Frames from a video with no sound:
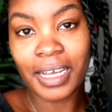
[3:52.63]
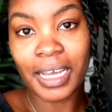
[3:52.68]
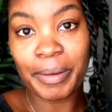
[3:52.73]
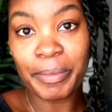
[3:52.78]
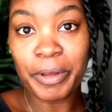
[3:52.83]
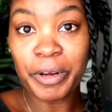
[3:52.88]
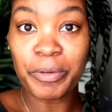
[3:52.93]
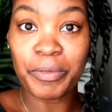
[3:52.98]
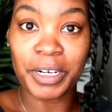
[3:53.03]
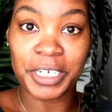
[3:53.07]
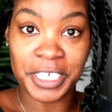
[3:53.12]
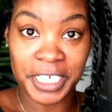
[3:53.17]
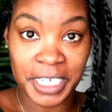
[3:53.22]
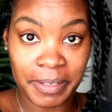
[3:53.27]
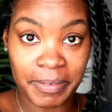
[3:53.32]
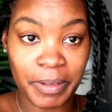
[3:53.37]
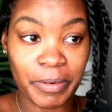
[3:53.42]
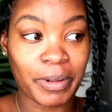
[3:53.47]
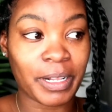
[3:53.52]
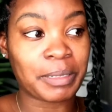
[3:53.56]
I'm gonna watch
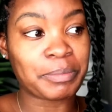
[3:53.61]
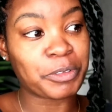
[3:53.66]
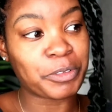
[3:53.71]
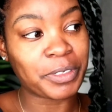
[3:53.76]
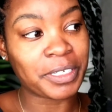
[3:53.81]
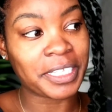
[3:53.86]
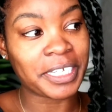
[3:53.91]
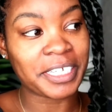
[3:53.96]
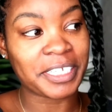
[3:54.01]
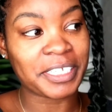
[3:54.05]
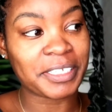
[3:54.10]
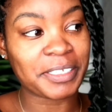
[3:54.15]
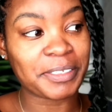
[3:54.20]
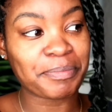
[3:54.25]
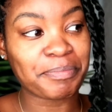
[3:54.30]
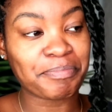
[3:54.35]
TV while I'm doing this.